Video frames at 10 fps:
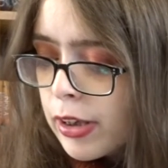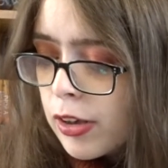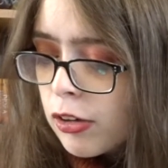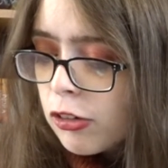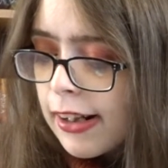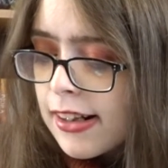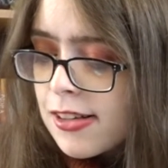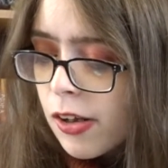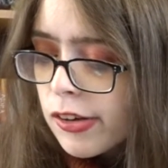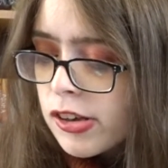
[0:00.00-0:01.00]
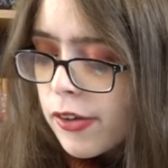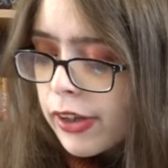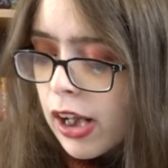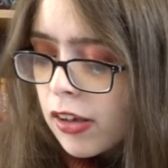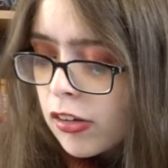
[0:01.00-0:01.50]
"Red is also the
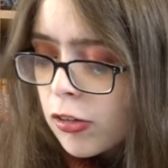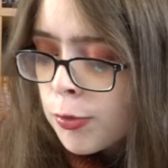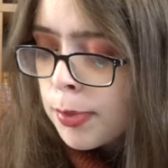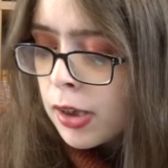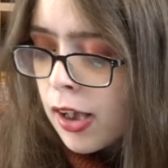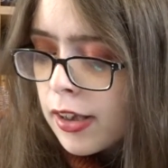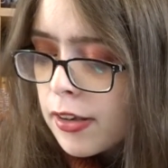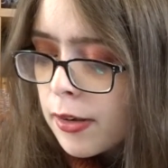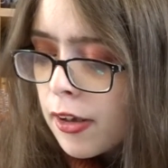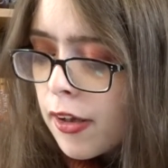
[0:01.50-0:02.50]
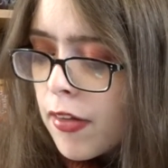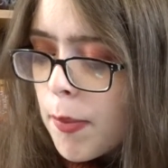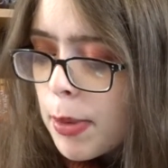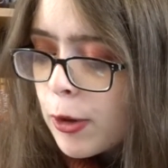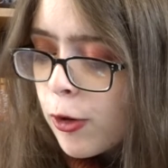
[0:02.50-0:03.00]
color of blood. The
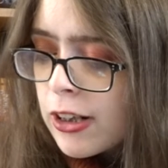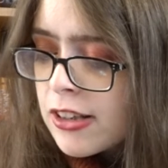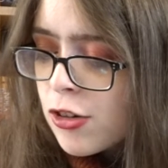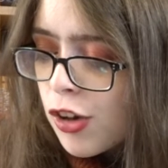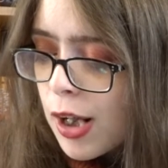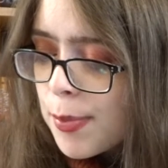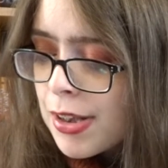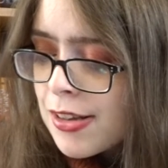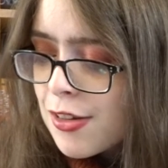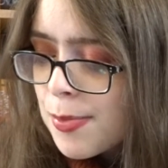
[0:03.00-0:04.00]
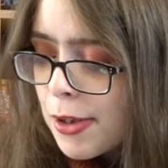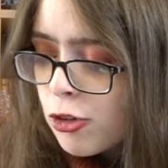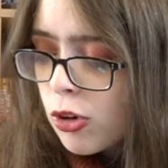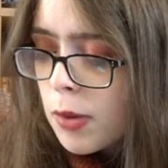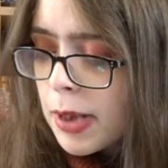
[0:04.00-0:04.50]
big red stripe is a special
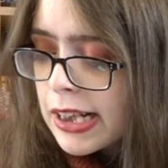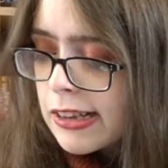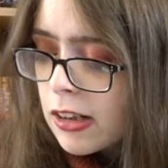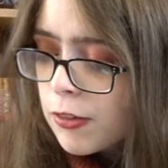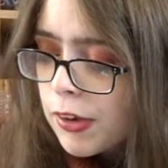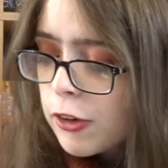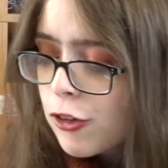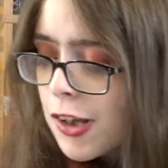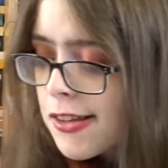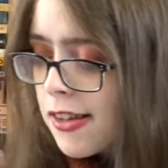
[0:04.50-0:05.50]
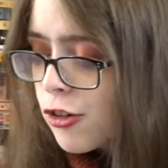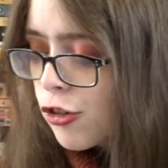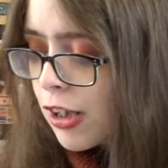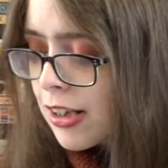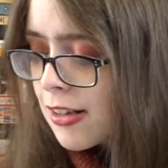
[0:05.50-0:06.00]
reminder of how Jesus
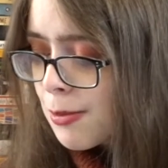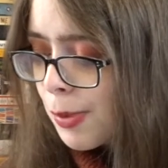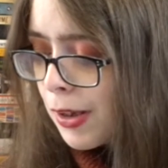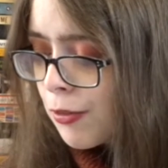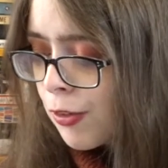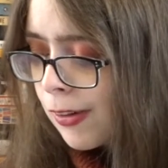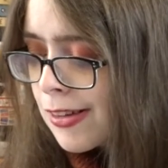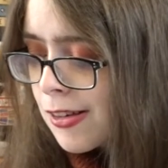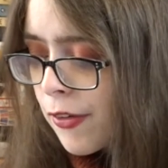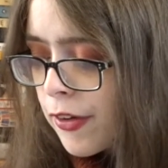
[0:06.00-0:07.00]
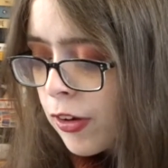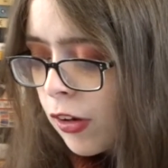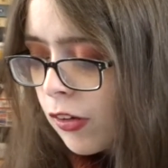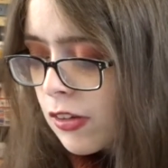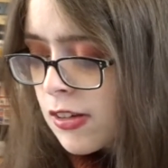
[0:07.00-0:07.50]
shed his blood for us on the
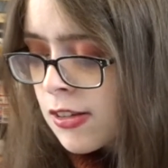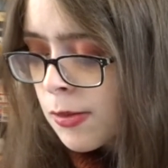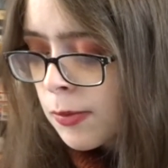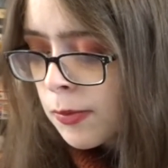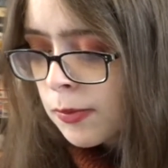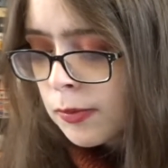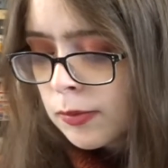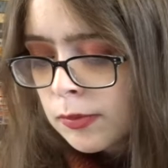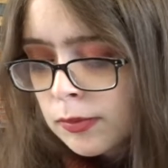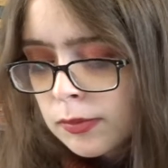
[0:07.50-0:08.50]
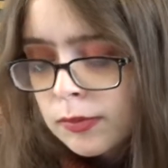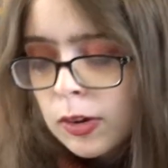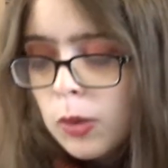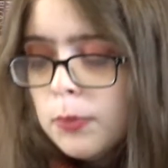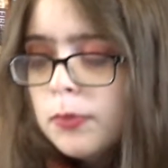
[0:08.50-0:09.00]
cross." Oh,
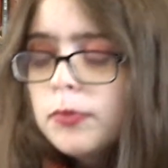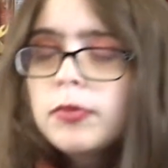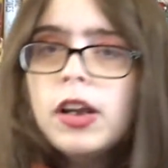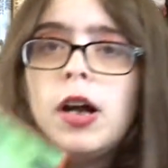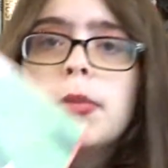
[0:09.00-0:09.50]
I almost